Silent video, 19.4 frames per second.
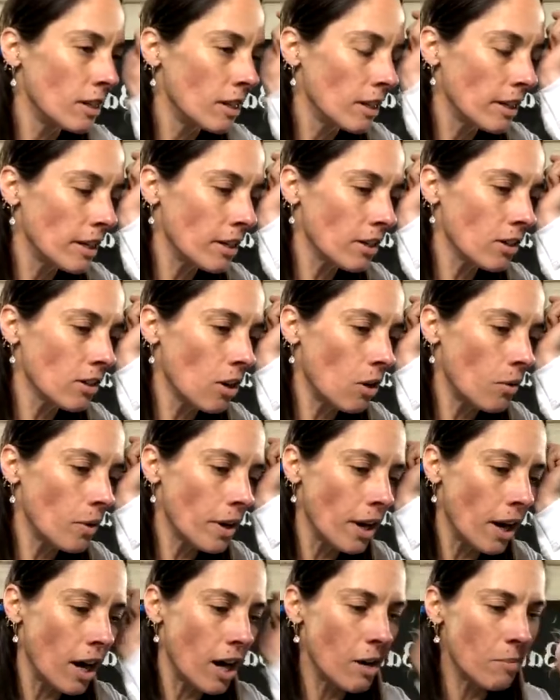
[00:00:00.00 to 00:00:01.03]
get her loaded
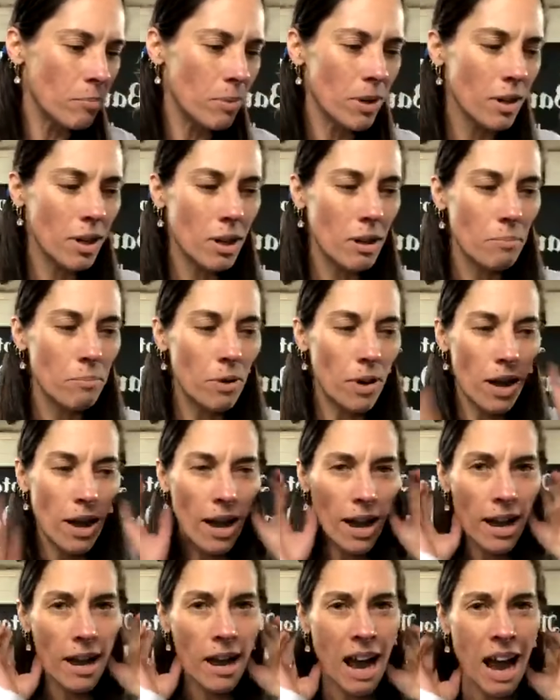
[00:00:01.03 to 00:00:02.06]
up. But
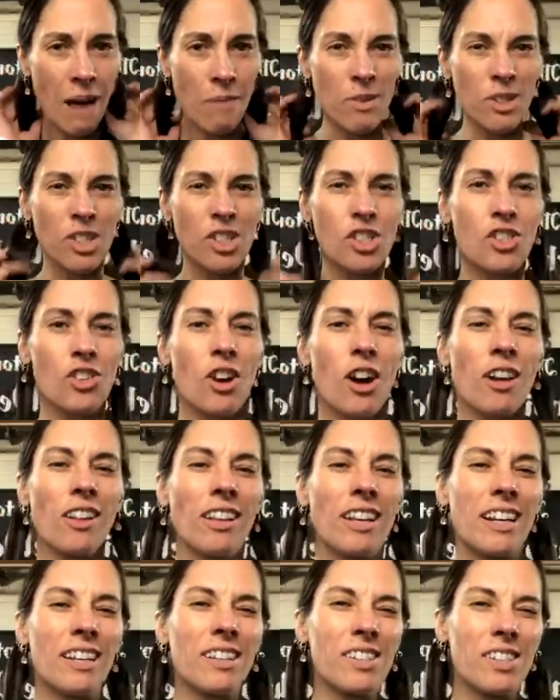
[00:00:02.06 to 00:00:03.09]
I was
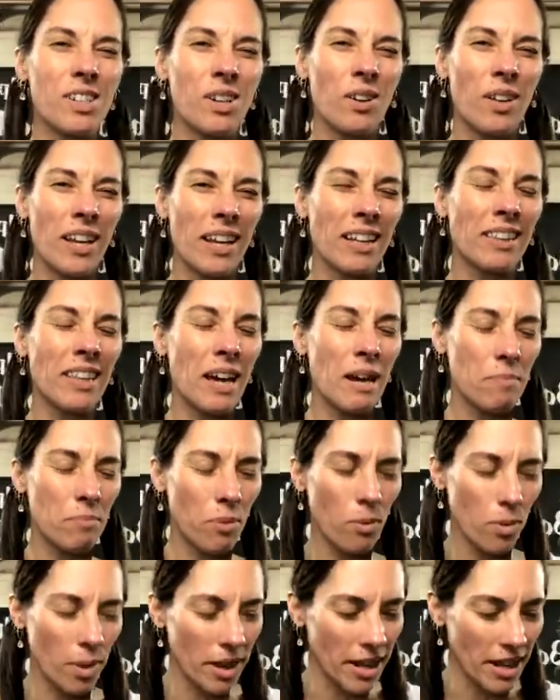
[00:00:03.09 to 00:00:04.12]
struggling. So like at that
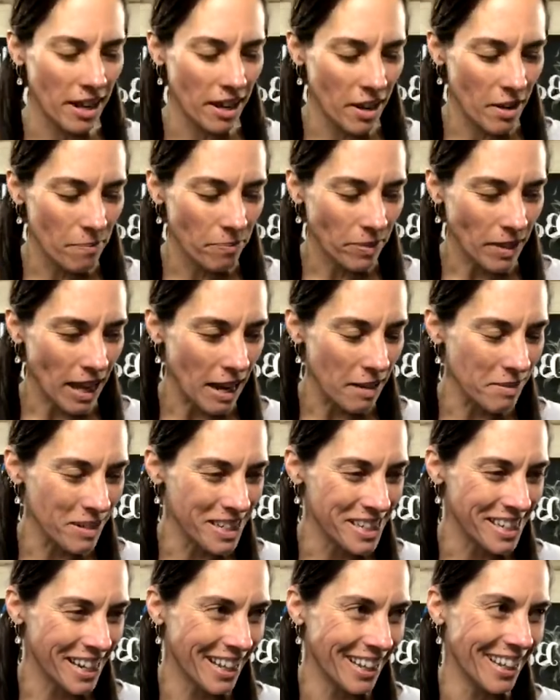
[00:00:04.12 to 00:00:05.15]
point, I would
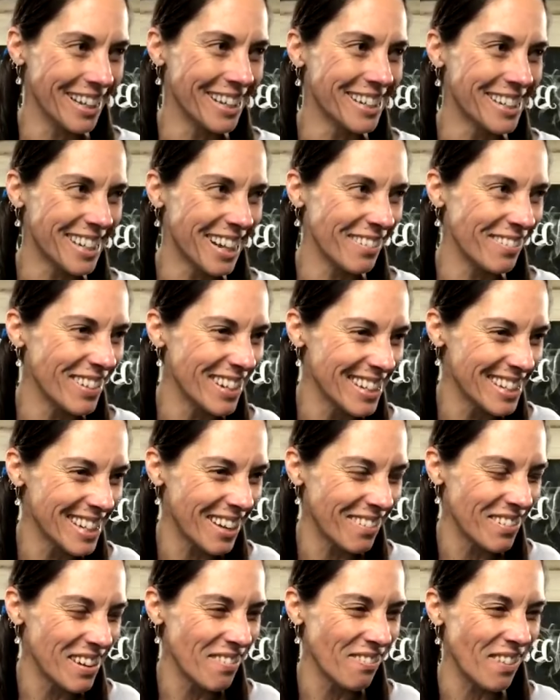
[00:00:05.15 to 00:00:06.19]
say like 70,
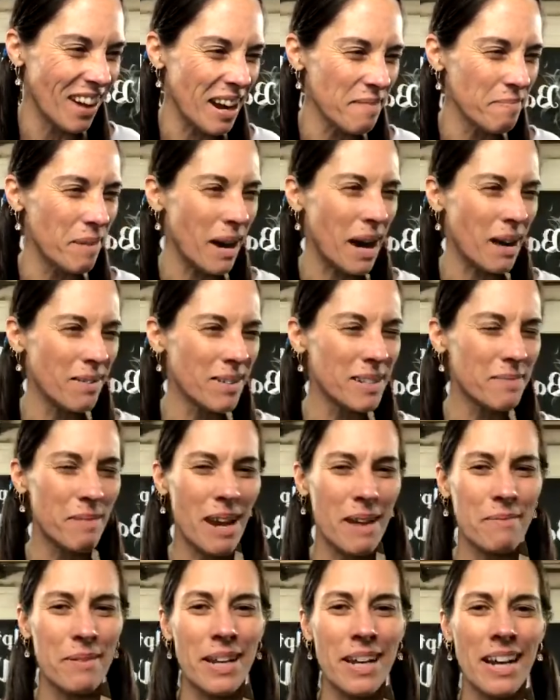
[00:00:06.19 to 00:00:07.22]
75 pounds
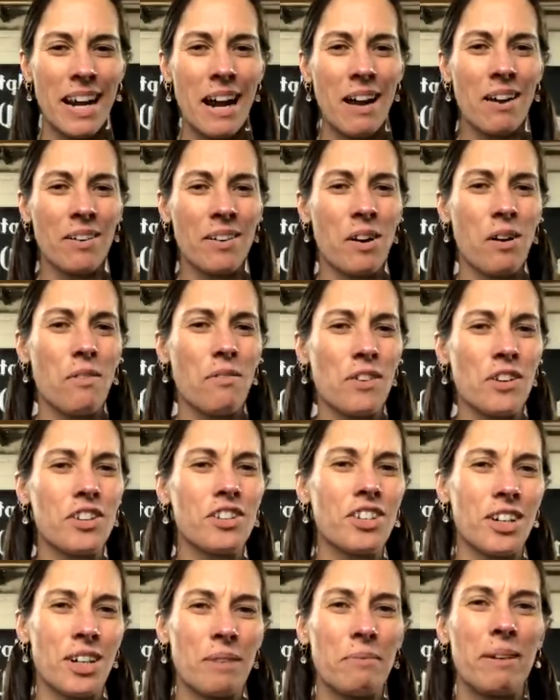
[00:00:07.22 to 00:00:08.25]
maybe. And I don't know for
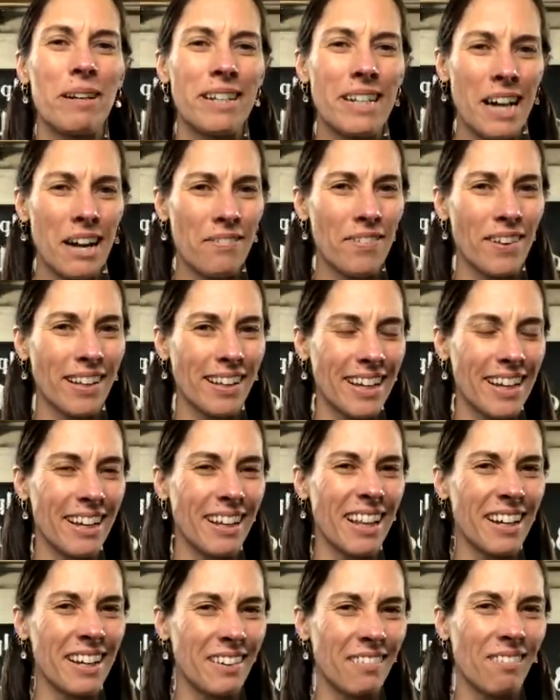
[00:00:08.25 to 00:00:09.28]
sure, but definitely
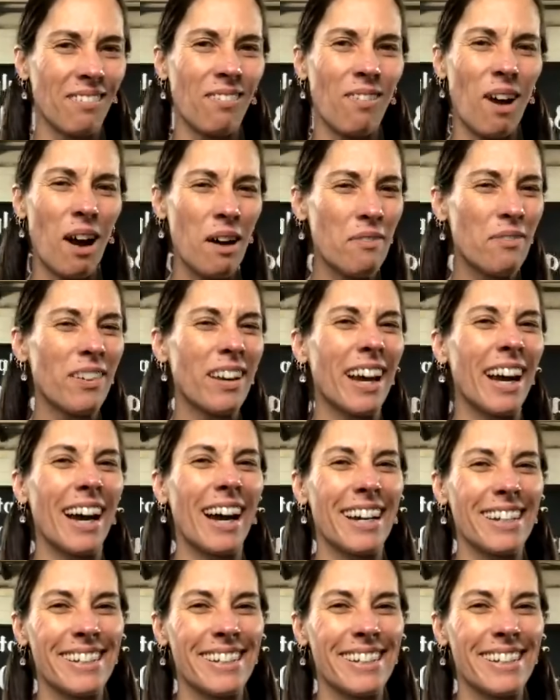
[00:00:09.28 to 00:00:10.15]
like a rough guess.